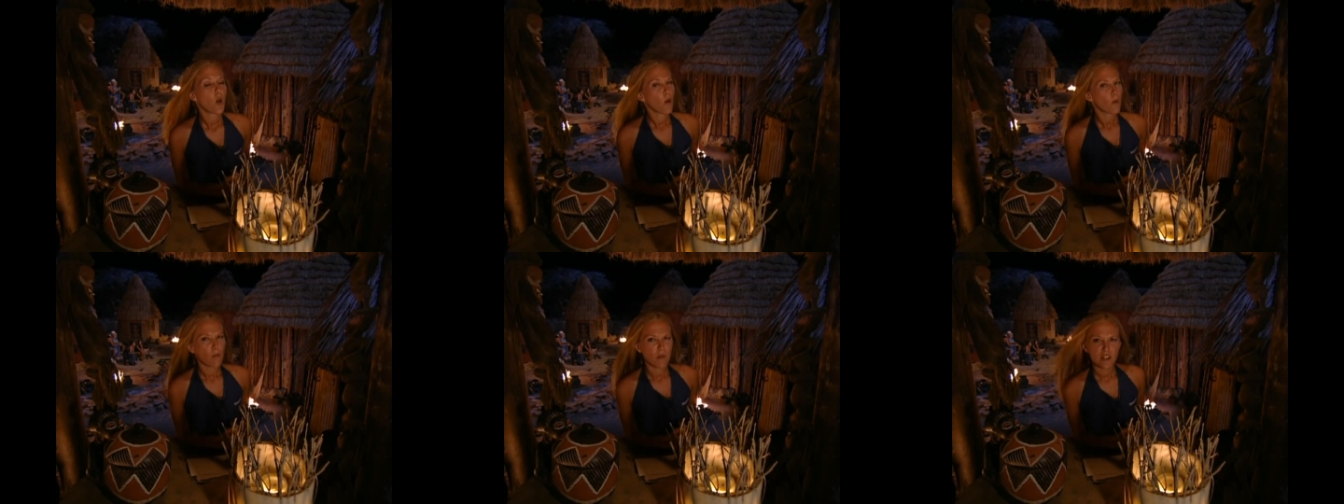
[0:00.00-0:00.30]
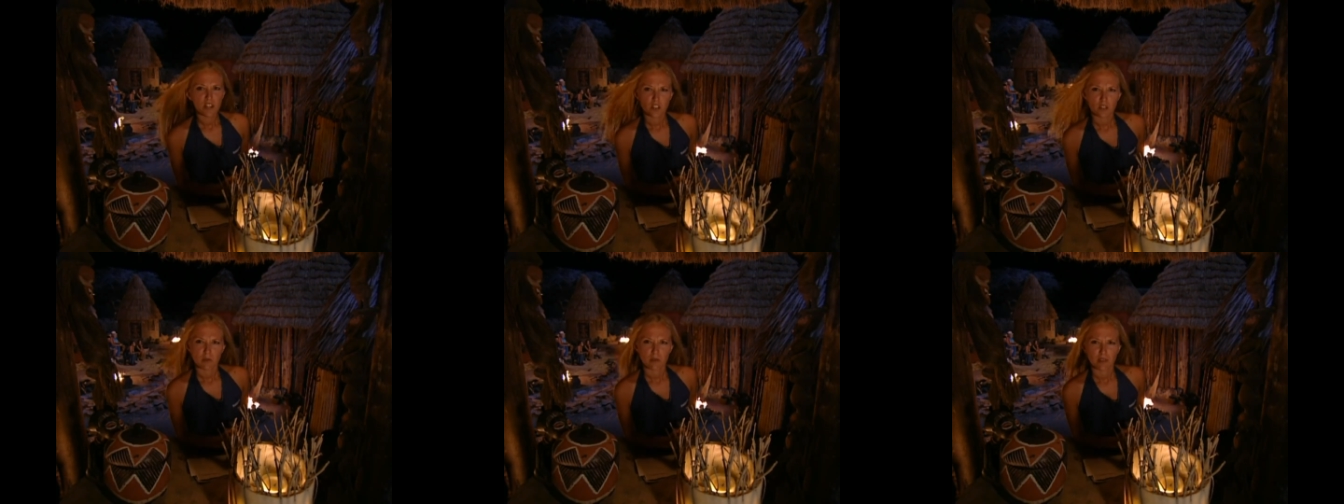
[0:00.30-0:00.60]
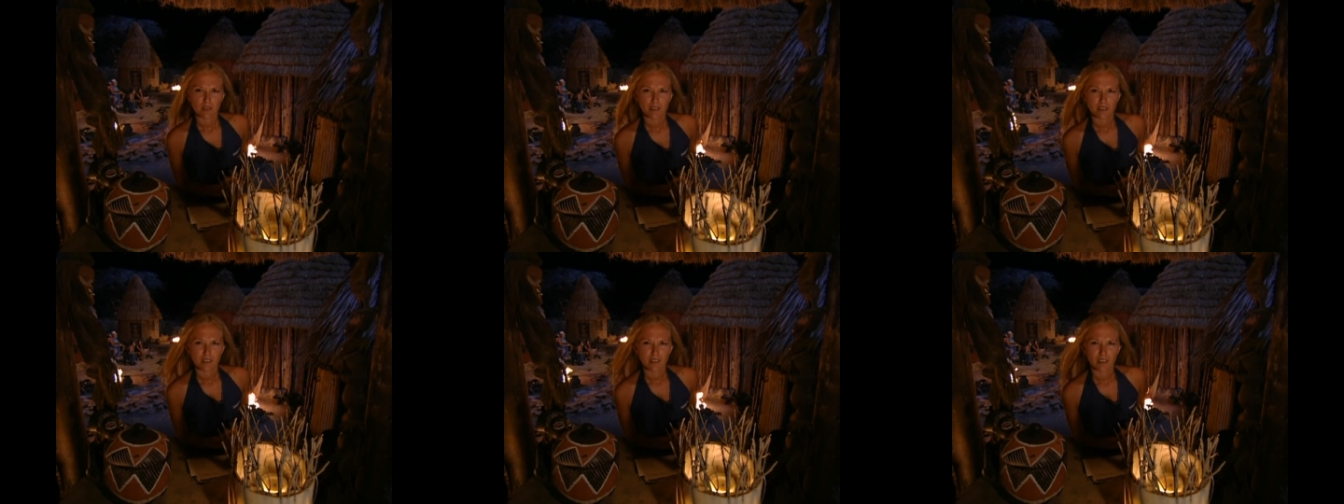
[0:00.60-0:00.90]
Benjamin,
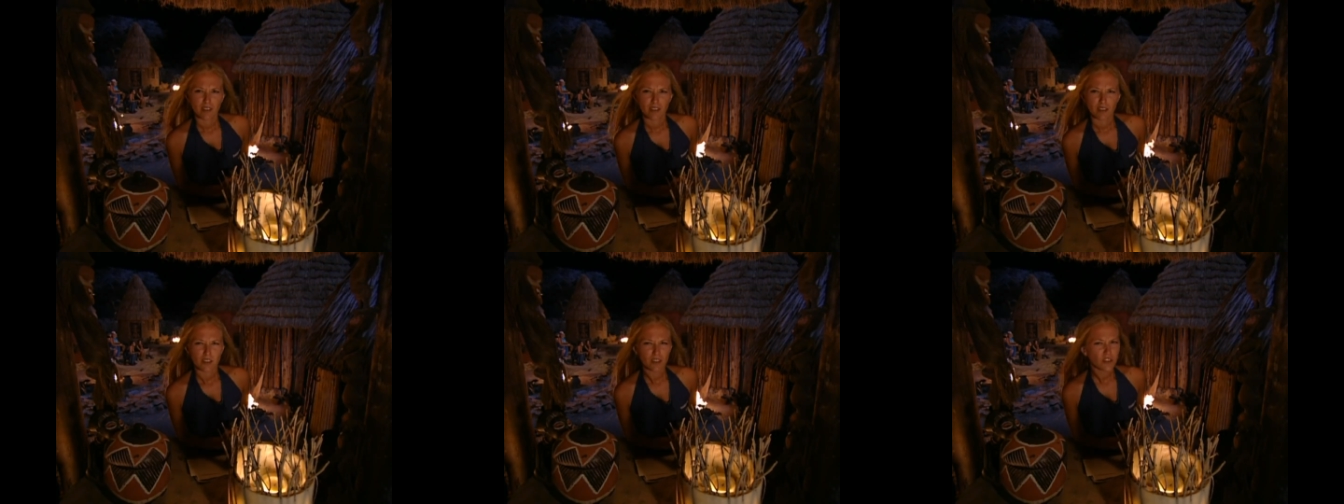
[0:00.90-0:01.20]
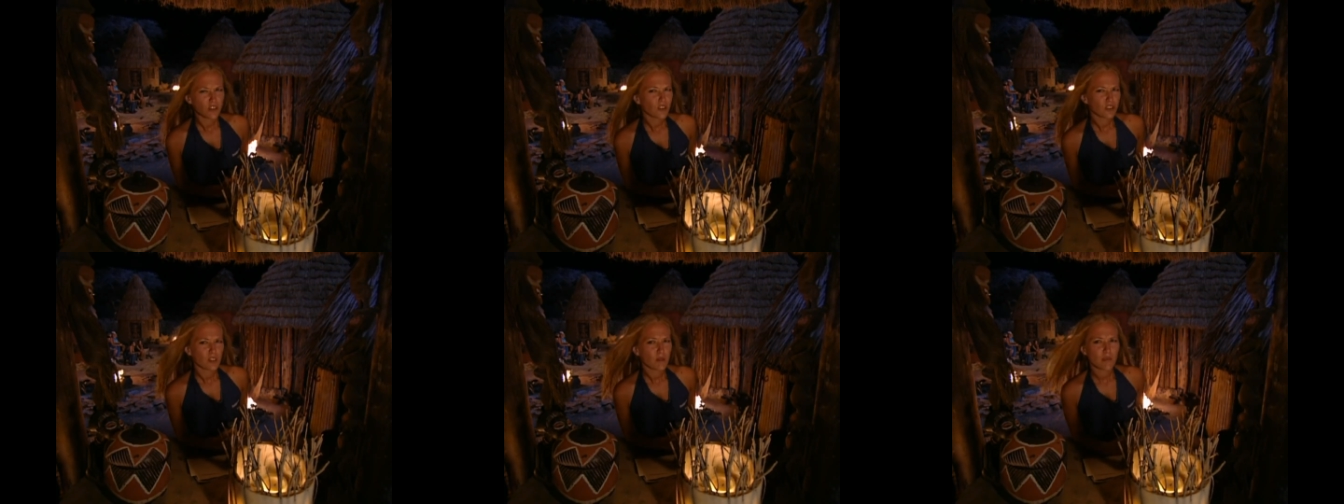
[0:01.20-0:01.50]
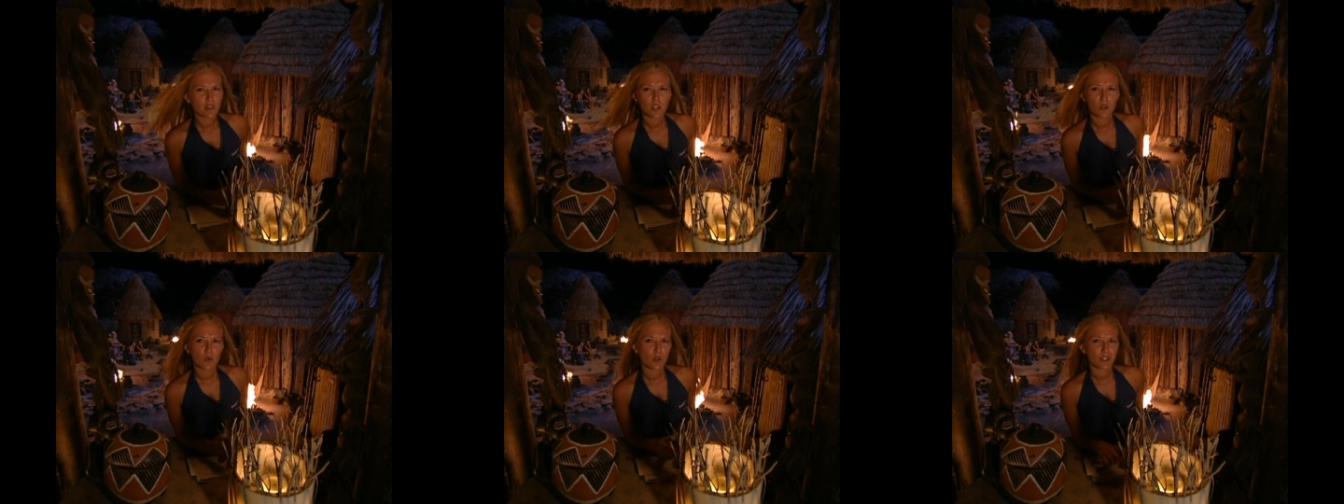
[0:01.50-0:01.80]
isn't there
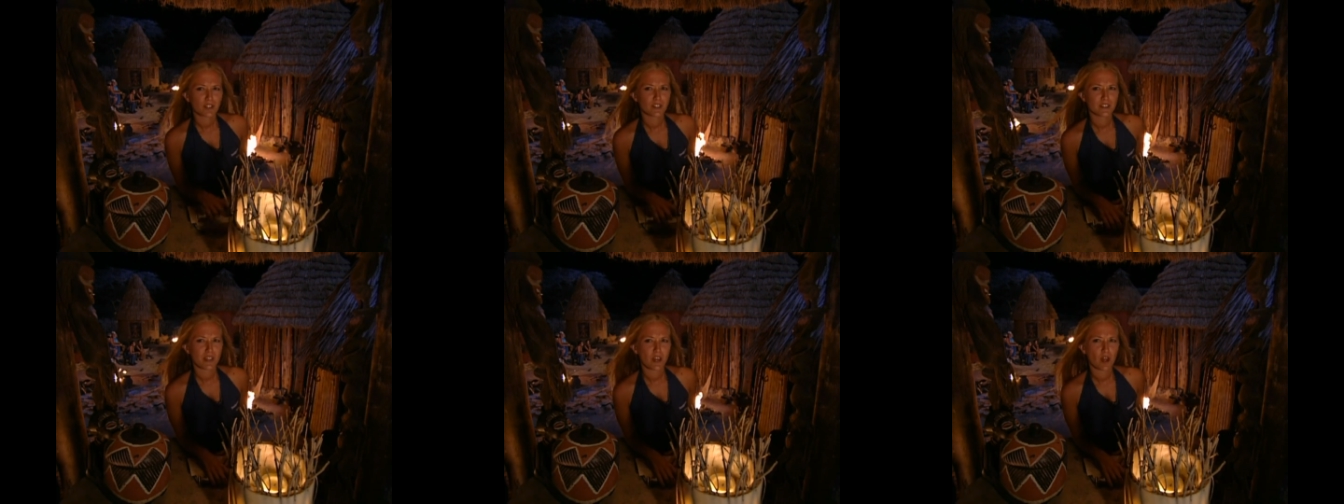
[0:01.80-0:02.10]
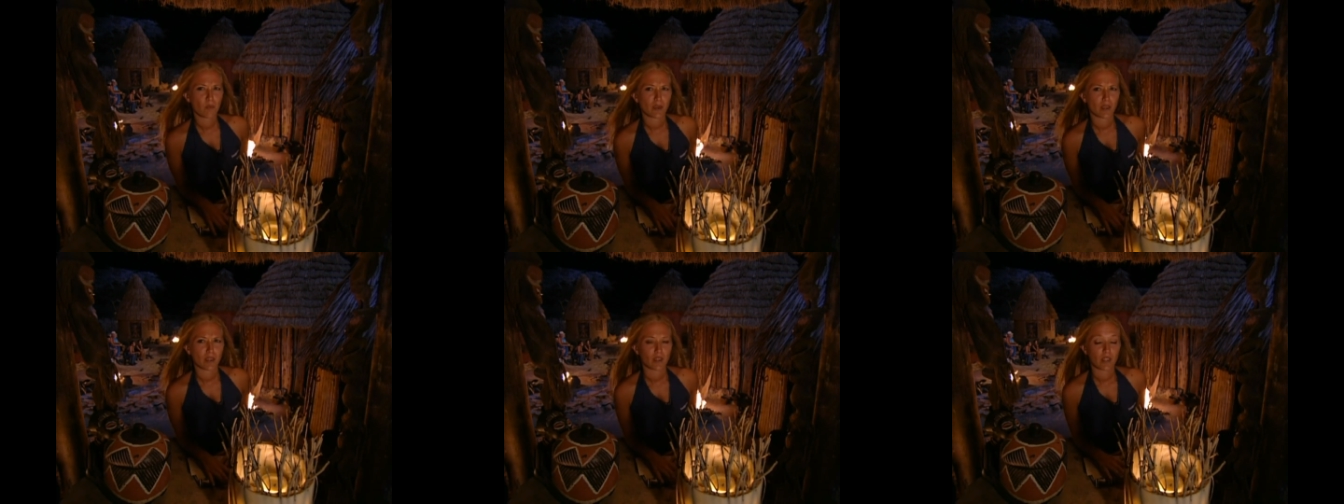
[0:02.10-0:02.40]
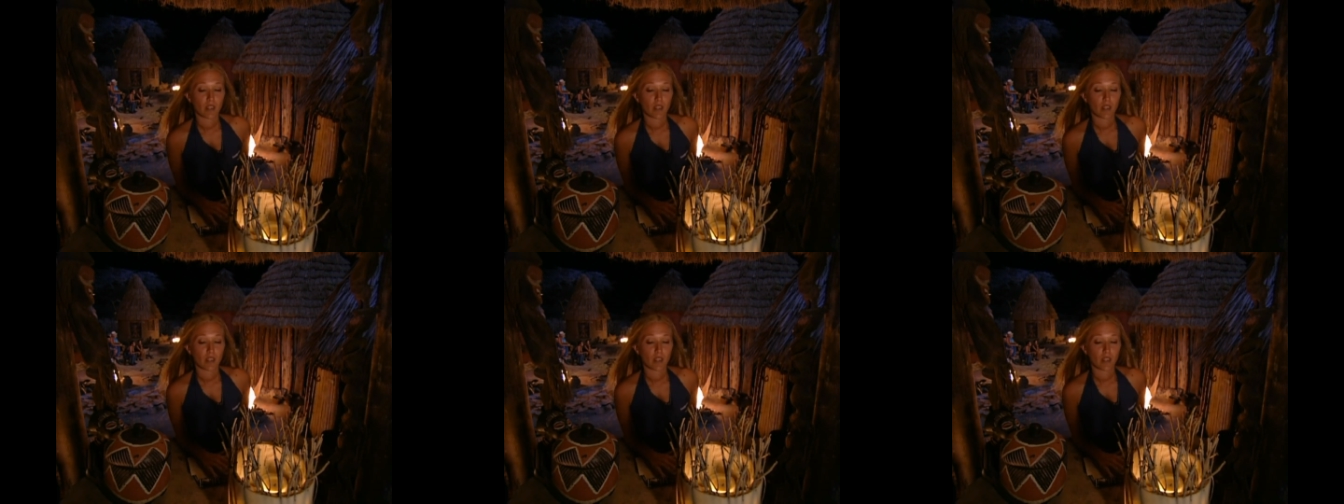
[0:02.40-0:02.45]
something you wanted to tell me?